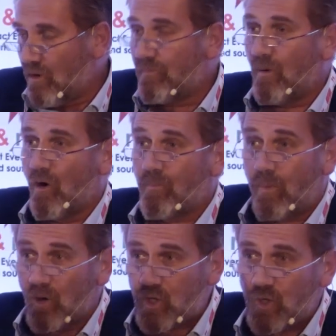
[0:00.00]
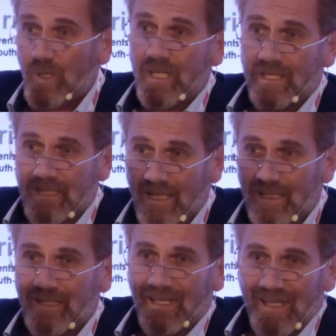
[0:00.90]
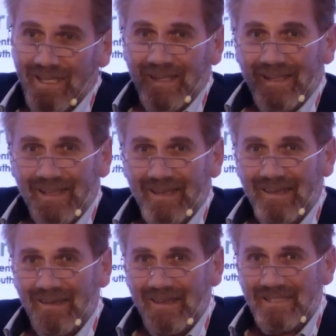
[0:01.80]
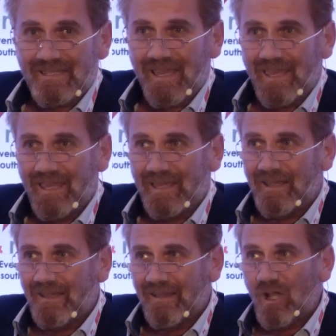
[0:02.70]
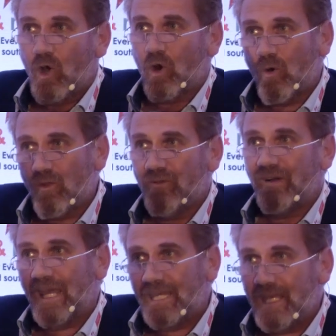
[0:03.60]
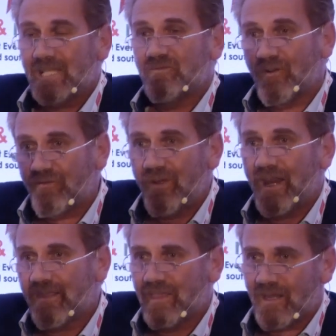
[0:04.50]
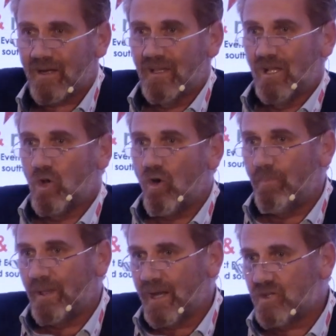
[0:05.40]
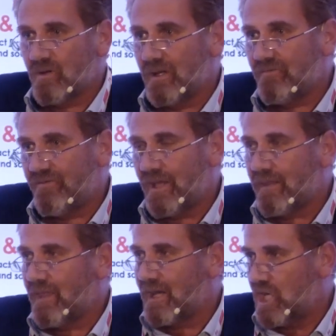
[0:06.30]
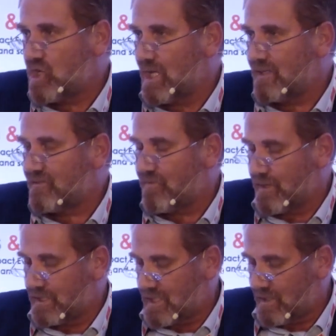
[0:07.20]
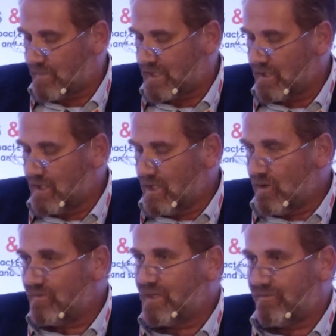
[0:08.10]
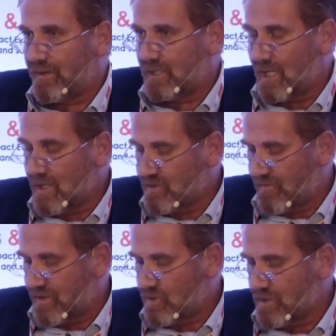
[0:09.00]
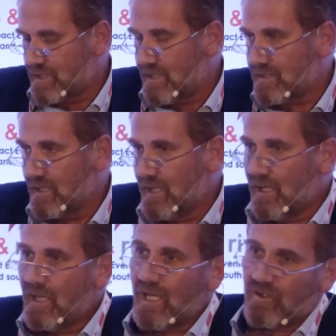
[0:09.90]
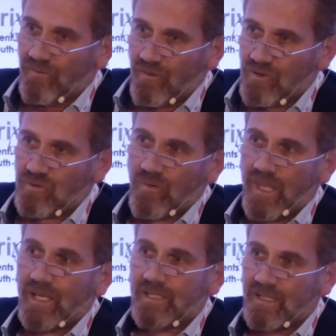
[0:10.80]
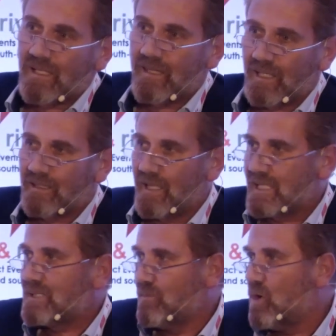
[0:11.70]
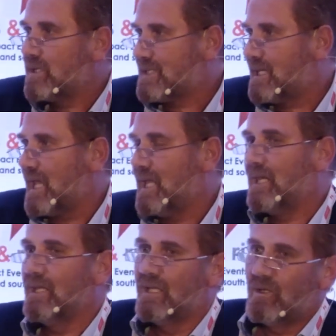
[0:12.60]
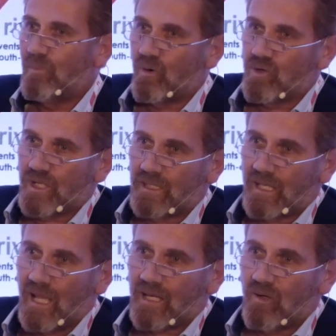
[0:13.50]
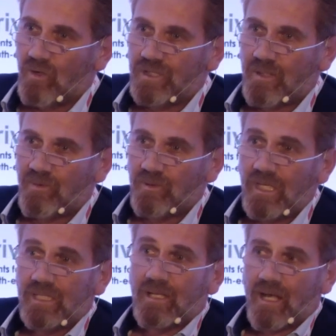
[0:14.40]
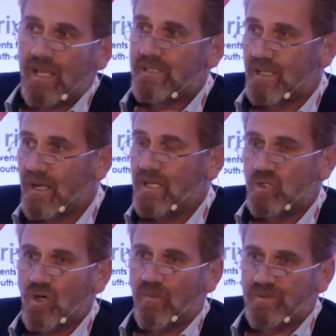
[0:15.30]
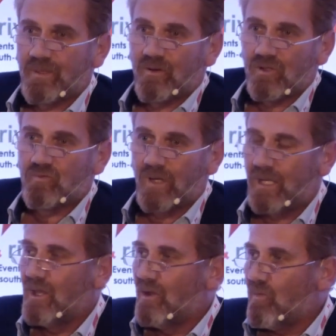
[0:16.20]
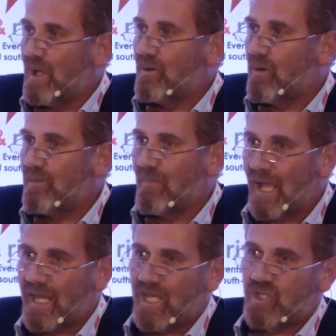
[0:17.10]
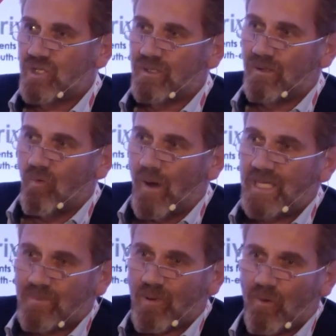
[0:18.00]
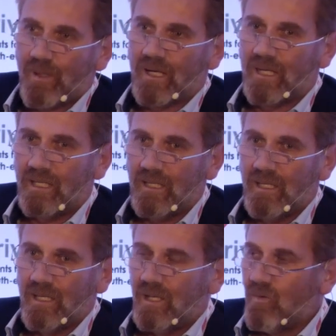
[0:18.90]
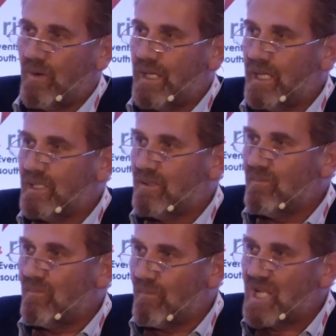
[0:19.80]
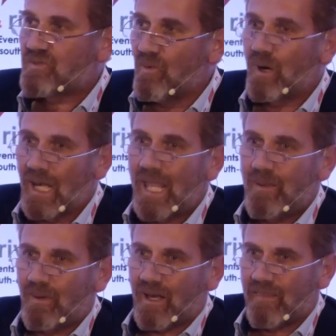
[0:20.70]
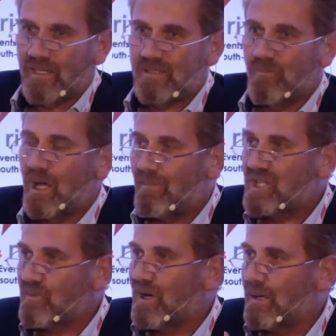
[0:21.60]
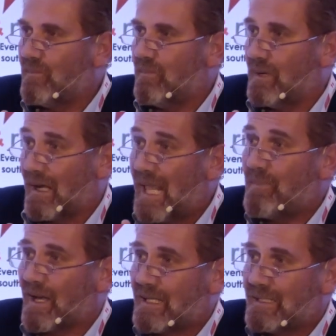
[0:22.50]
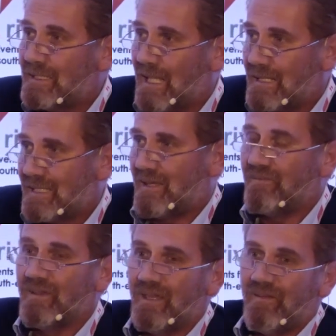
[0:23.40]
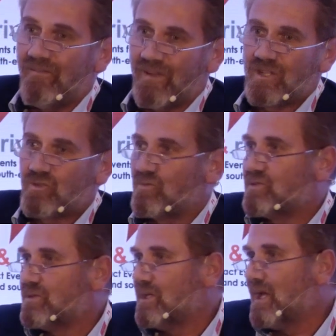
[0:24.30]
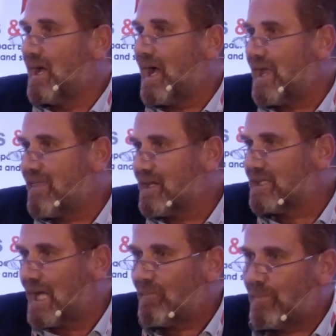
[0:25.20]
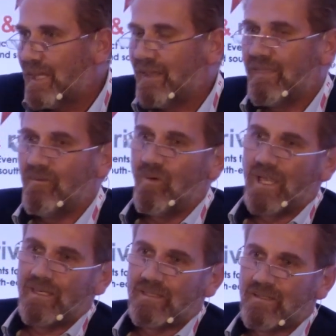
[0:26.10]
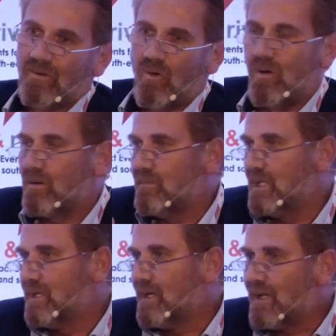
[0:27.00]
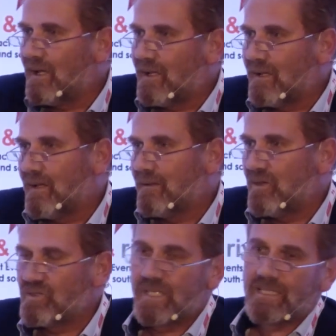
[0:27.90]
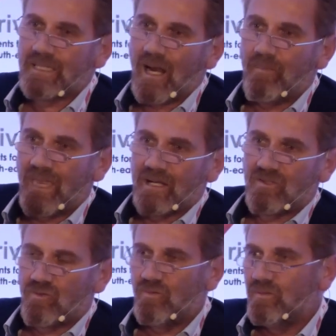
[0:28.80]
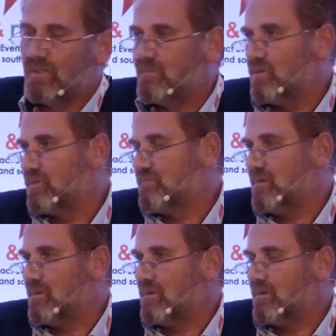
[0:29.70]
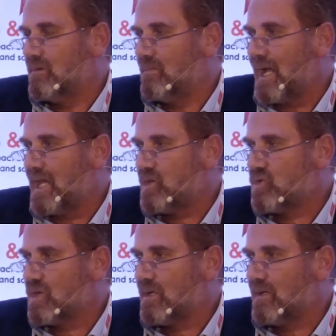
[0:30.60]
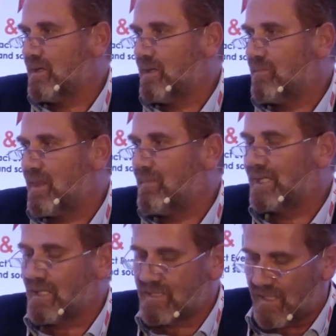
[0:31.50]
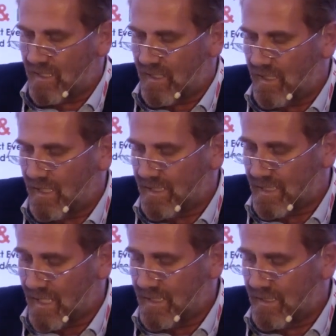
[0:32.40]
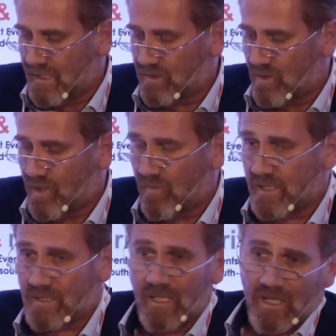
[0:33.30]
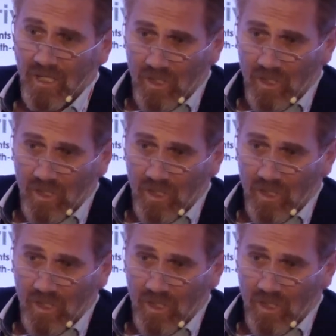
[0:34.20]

opportunities and, let's say, growth of ideas for further cooperation and further initiatives for the treatment of different types of resources. And of course, to the extent that a small scale project can contribute, it creates green jobs, because when we manage waste properly, we need much more labor. It's much more labor intensive versus either dumping the waste or using scrap yards to manage the metals in the electrical and electronic waste.